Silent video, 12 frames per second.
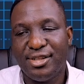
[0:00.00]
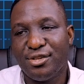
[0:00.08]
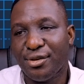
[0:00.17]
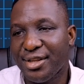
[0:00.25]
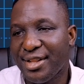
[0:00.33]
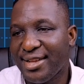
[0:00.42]

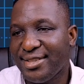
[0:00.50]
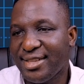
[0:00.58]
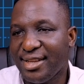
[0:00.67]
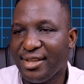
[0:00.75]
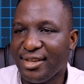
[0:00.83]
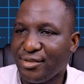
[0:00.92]
So the next
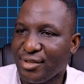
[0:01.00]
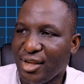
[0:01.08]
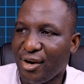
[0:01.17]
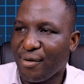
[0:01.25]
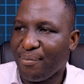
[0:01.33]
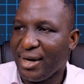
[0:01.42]
thing is to
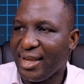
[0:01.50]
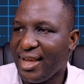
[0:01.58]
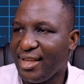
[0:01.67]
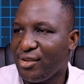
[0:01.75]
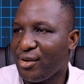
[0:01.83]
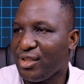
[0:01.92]
now
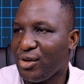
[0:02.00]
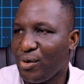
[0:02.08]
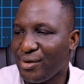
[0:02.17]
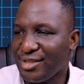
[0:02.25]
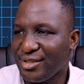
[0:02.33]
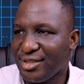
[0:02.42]
replicate on the
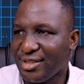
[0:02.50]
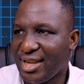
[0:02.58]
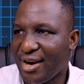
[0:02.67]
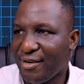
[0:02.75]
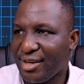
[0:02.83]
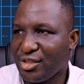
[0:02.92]
horizontal
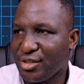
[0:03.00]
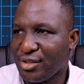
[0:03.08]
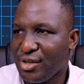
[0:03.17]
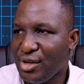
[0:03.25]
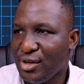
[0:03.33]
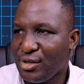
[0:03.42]
direction.
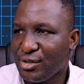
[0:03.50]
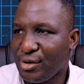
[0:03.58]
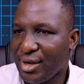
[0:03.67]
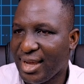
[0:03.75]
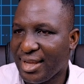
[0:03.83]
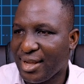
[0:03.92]

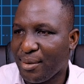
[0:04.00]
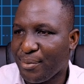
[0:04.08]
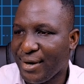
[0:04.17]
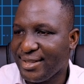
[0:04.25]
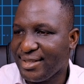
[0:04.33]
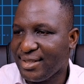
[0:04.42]
So again, I
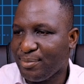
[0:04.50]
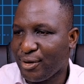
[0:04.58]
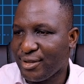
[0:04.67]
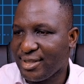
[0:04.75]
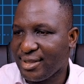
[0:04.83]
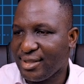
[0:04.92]
press this
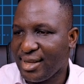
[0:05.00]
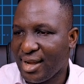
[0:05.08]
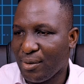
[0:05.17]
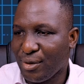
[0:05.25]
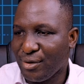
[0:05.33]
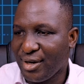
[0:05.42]
button,
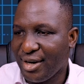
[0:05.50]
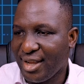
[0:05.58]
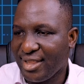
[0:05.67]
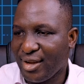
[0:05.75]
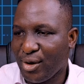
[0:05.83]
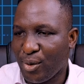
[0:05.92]
I want to
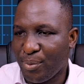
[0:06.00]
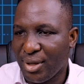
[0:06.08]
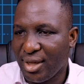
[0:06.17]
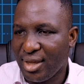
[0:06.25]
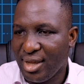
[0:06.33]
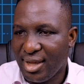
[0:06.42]
create a
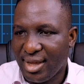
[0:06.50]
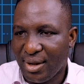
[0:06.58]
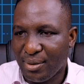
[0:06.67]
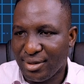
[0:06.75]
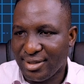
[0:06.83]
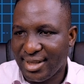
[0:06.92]
copy,
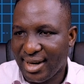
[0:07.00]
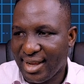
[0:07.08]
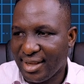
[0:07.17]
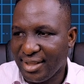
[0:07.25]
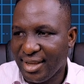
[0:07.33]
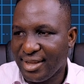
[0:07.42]
I want to
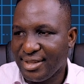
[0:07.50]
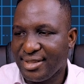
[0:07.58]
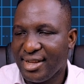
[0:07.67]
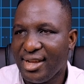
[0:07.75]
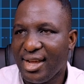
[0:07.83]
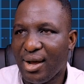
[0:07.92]
select
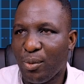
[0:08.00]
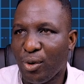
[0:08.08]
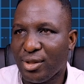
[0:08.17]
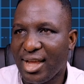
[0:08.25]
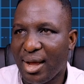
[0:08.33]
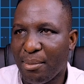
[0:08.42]
this, and
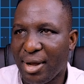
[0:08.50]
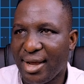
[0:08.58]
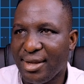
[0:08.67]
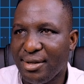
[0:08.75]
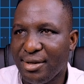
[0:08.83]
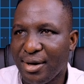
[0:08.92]
what am
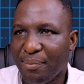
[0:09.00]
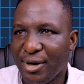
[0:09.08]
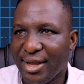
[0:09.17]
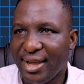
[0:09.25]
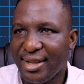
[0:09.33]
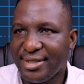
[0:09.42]
I
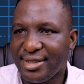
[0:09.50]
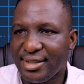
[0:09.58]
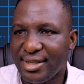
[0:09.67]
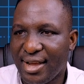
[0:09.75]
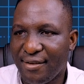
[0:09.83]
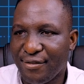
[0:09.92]

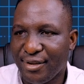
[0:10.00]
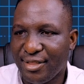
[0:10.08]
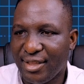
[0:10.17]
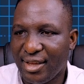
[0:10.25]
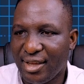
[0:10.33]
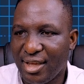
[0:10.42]
replicating?
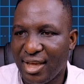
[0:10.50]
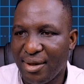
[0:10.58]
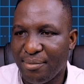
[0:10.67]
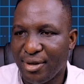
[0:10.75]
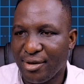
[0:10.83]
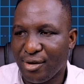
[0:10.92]
Everything
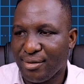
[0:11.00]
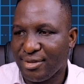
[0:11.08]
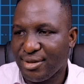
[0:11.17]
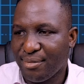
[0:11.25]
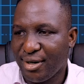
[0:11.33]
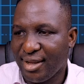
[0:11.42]
here
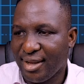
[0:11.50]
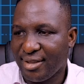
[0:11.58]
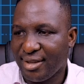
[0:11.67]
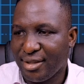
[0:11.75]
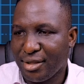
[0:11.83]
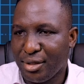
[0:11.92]
becomes
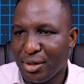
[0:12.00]
replicated.